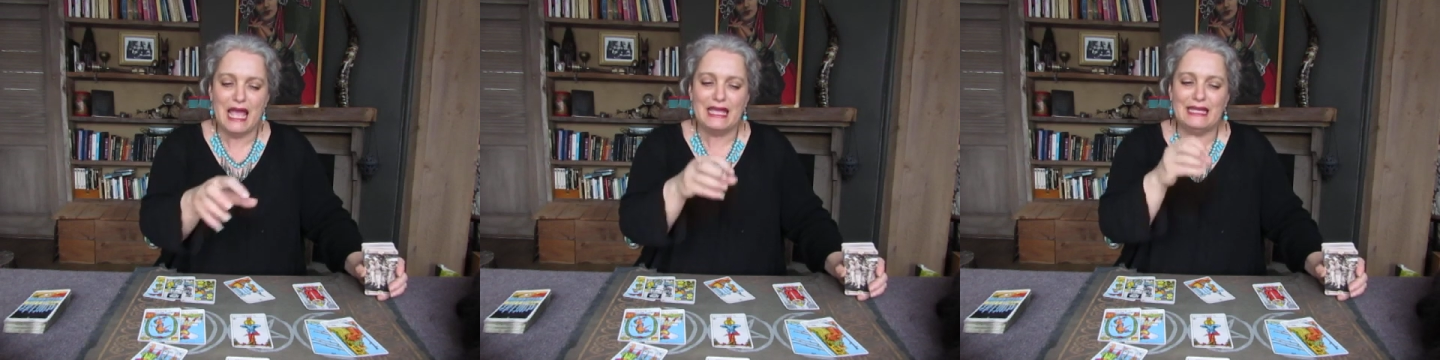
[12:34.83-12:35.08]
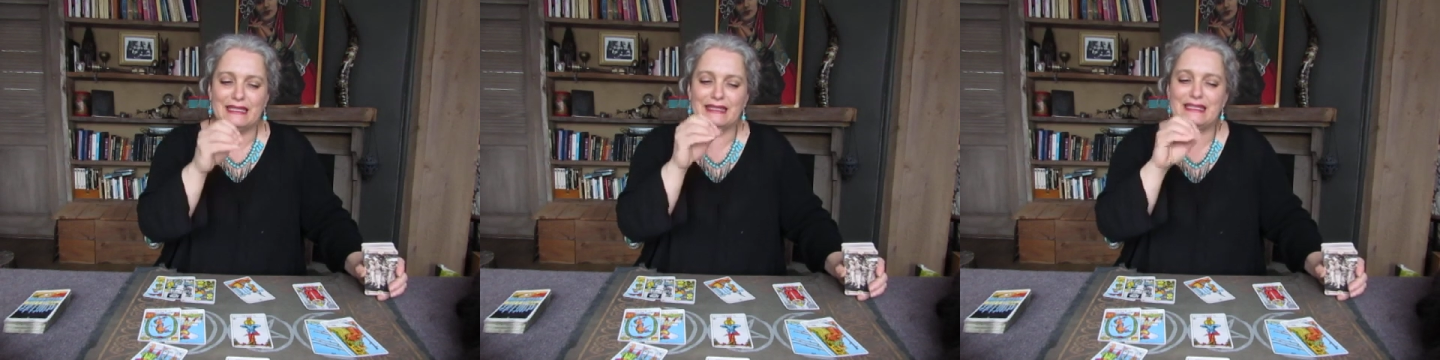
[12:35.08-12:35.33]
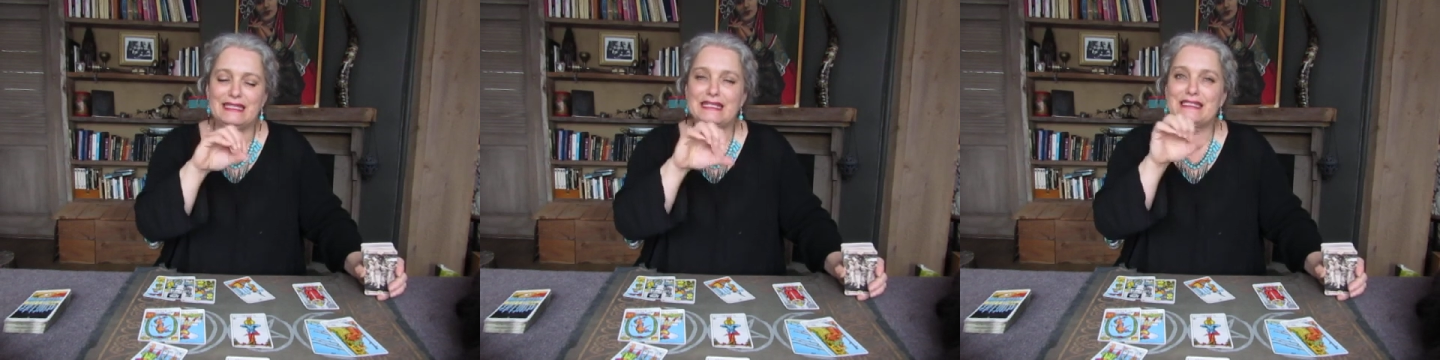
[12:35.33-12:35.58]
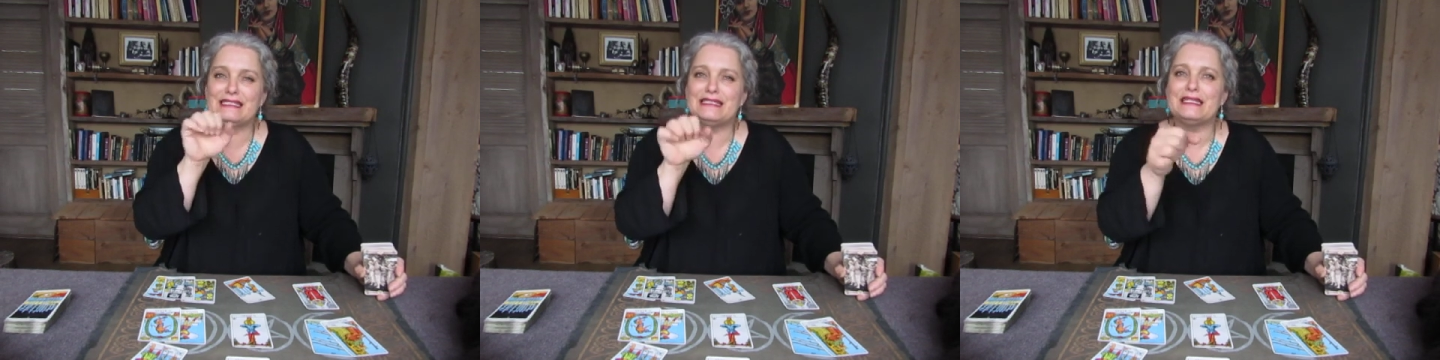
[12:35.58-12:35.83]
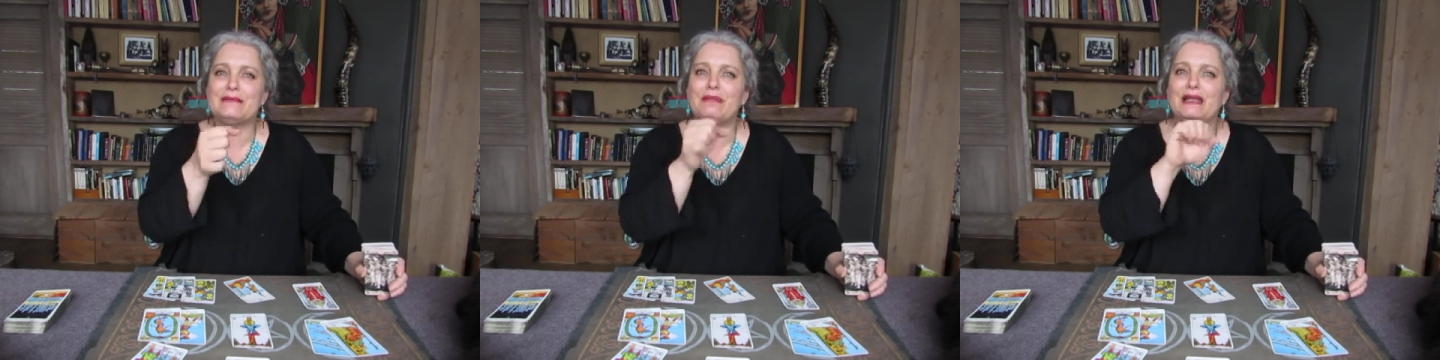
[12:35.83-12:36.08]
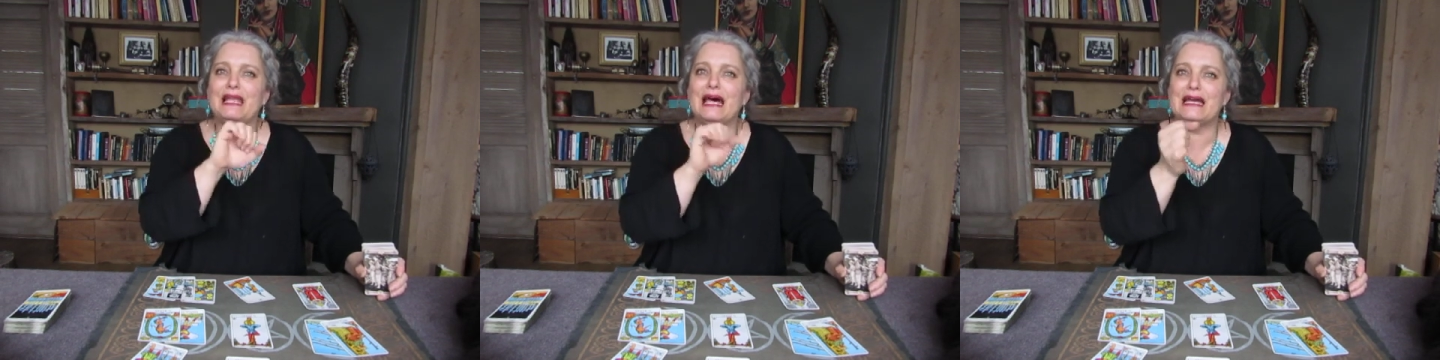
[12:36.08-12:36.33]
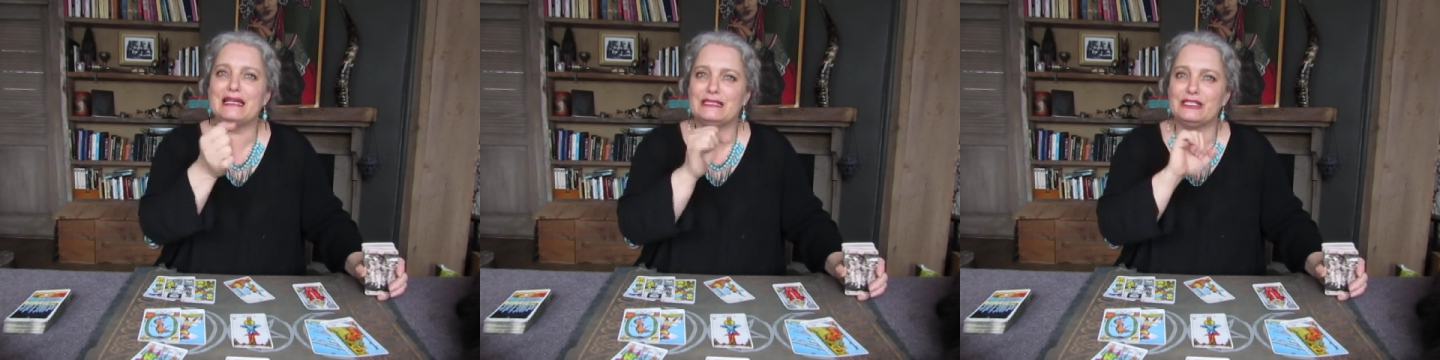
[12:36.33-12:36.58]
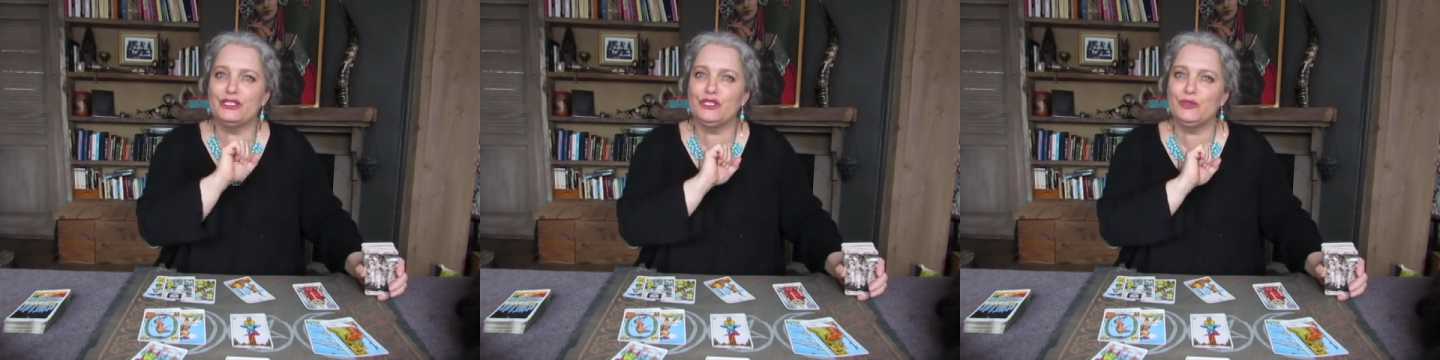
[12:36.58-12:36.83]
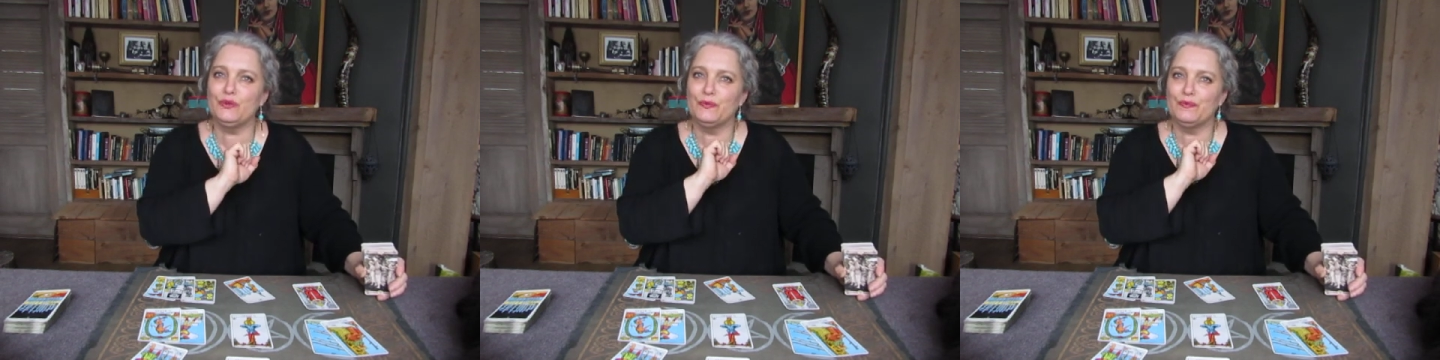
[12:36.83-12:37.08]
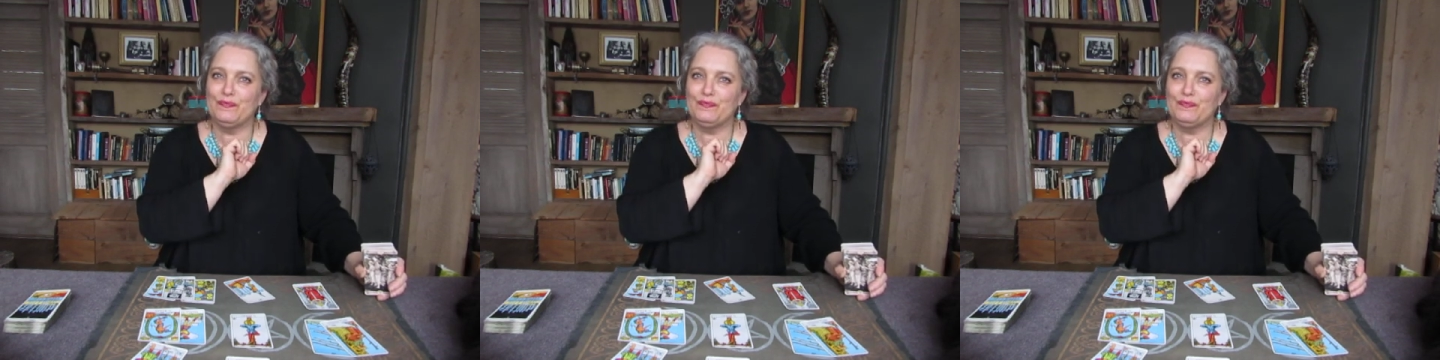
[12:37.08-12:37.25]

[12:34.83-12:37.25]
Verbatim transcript: it destabilized you